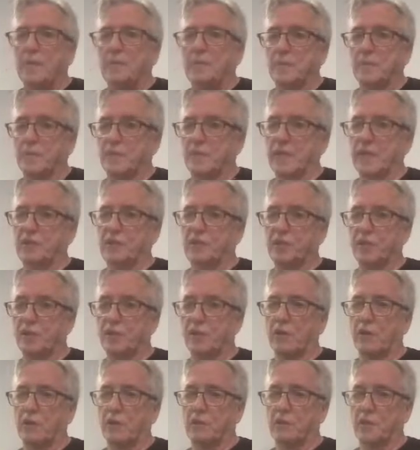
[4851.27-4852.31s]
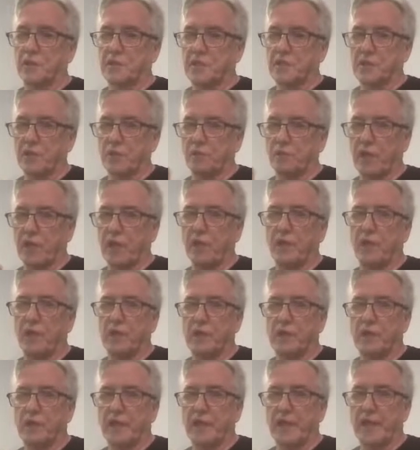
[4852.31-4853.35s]
Like Toronto, it's right on
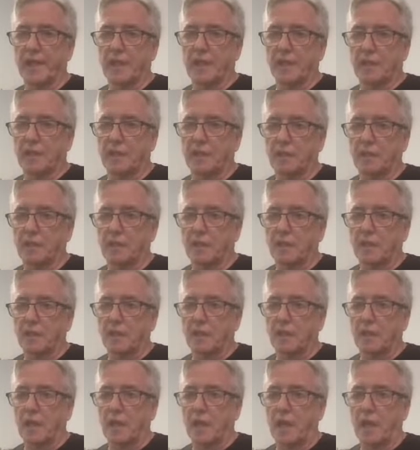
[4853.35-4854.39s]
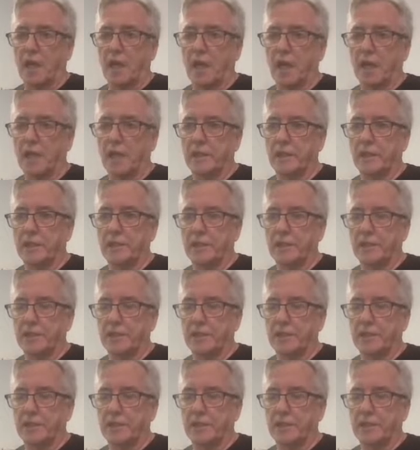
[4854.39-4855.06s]
the lake, and